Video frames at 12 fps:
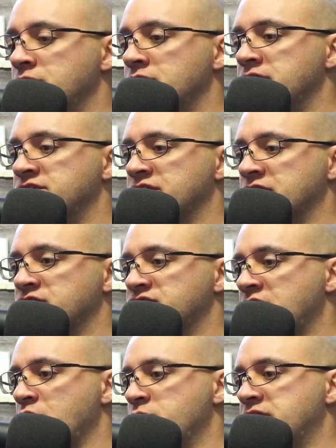He's like,
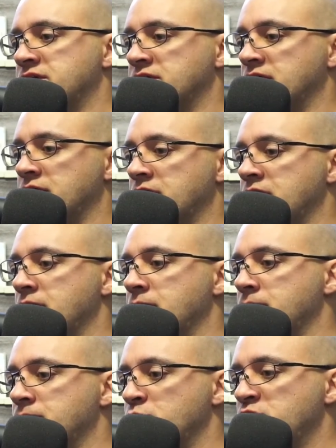oh, we can
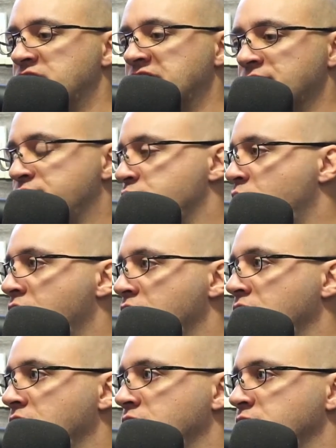give
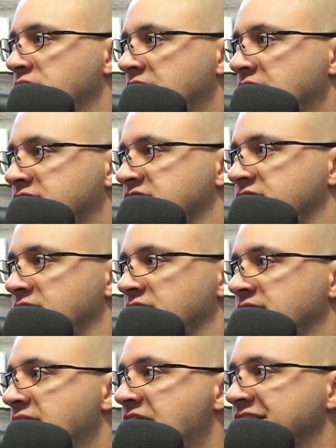throttle, we can access the
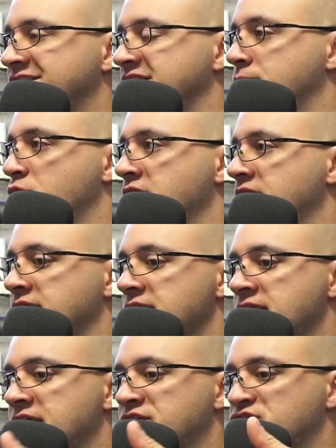gas and the brake,
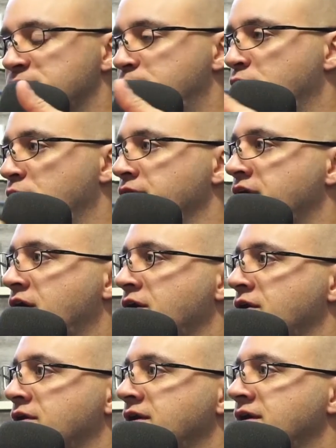and he starts pulling the
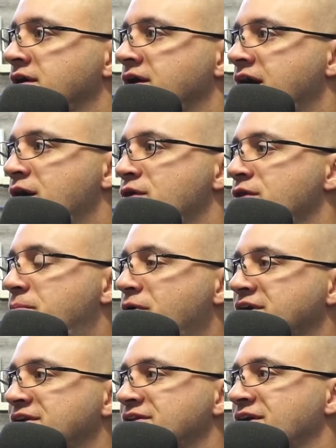car out of the
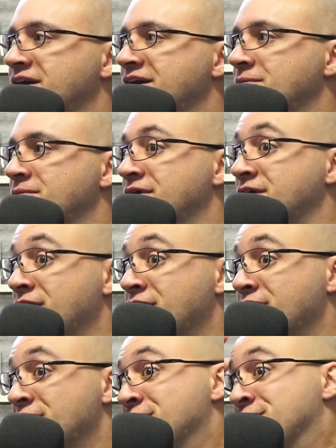parking lot, and I'm like,
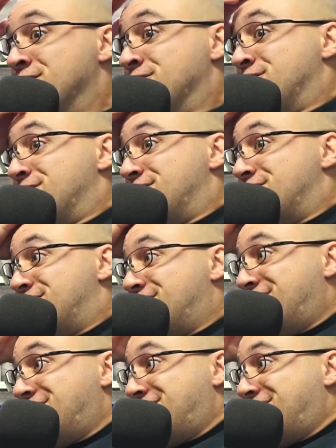
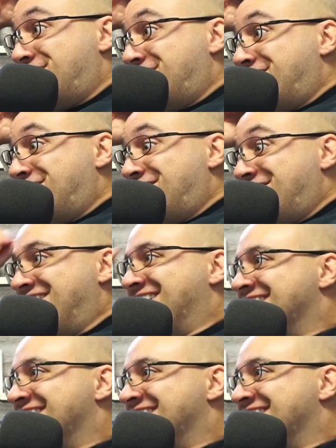whoa!